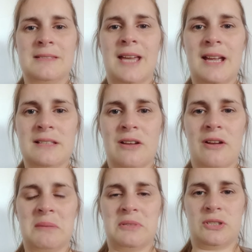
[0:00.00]
Take
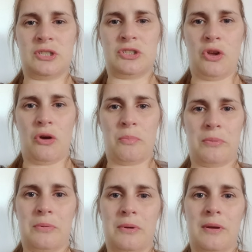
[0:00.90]
time to stop
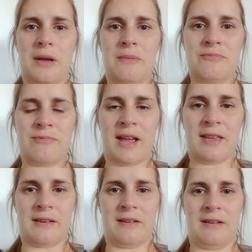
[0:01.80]
and
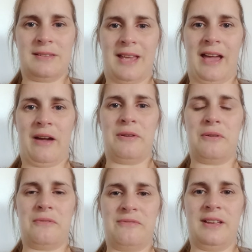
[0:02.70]
recognize how
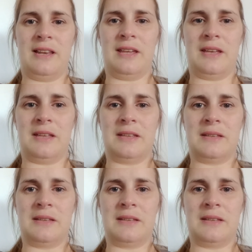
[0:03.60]
you're feeling.